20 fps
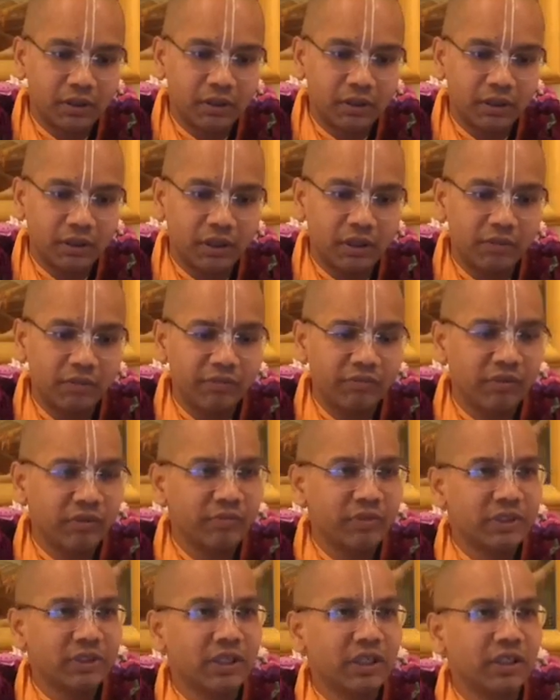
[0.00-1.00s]
Even from
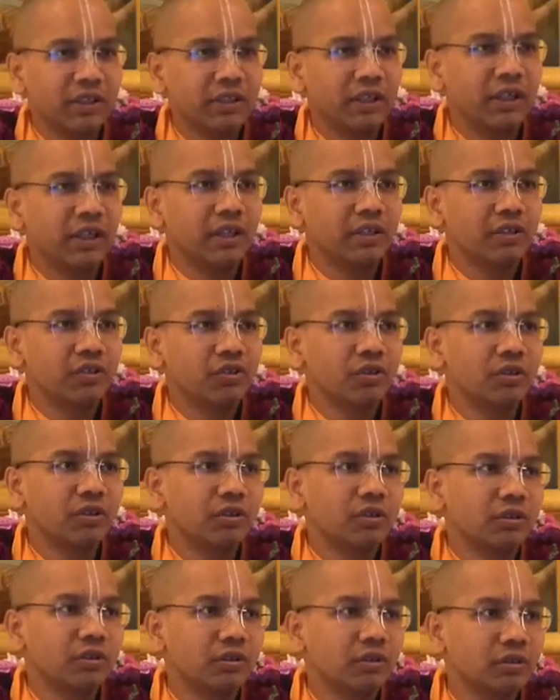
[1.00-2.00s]
his young age,
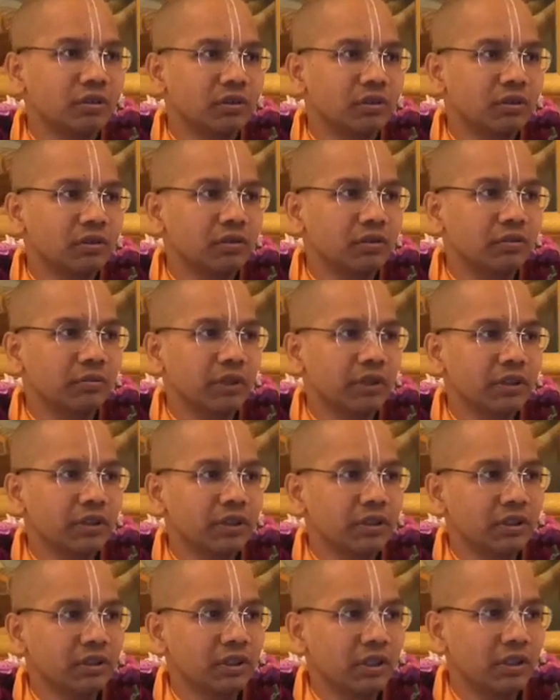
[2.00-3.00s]

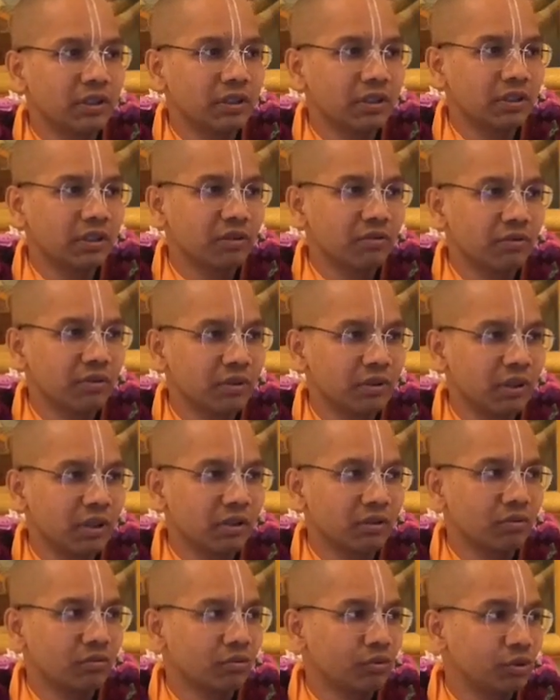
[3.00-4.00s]
Bhaktisiddhanta Saraswati
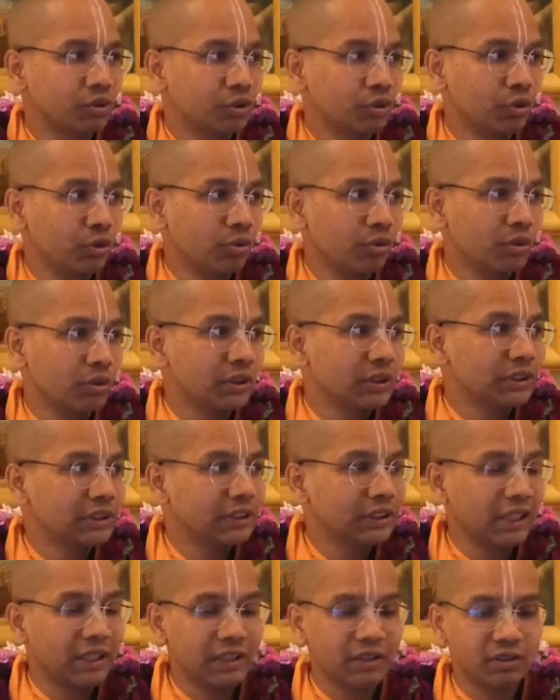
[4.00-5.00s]
Thakur showed
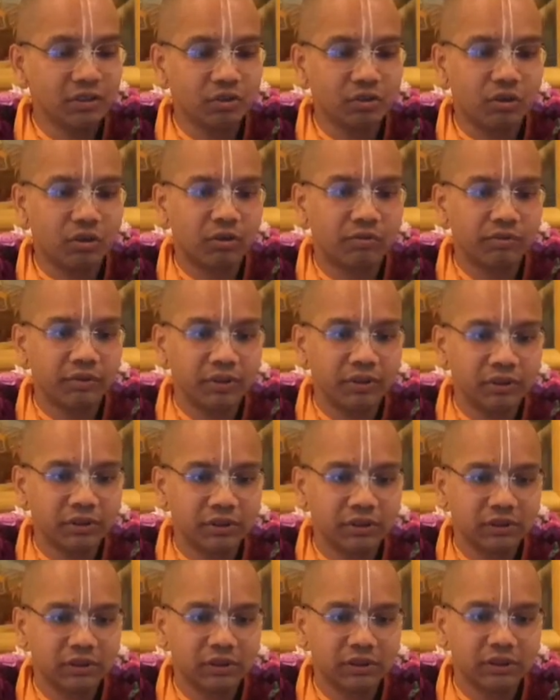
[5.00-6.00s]
signs of a
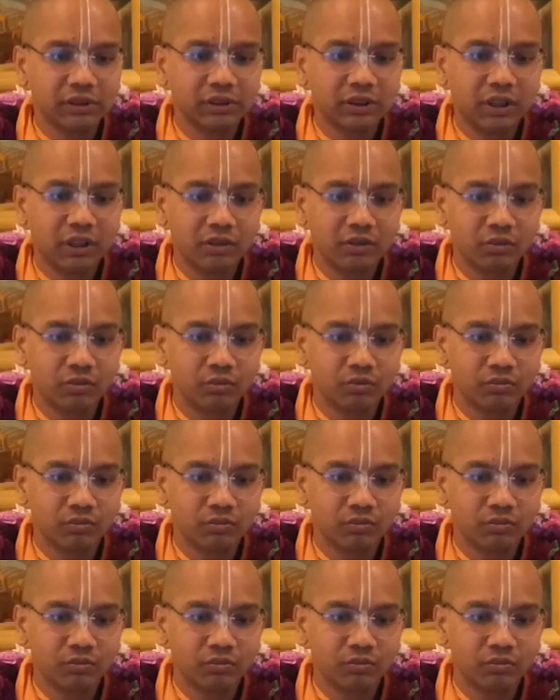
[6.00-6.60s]
sadhu.